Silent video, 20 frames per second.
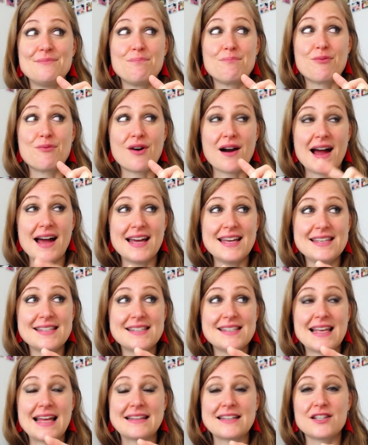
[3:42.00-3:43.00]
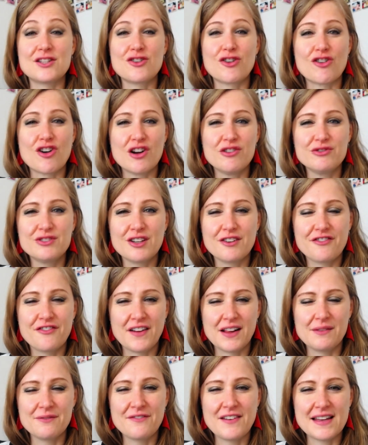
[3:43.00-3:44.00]
prize at the Toronto
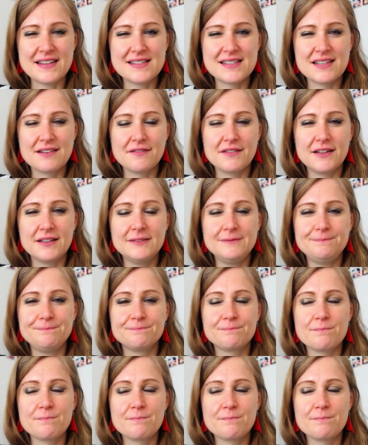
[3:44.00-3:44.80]
Film Festival.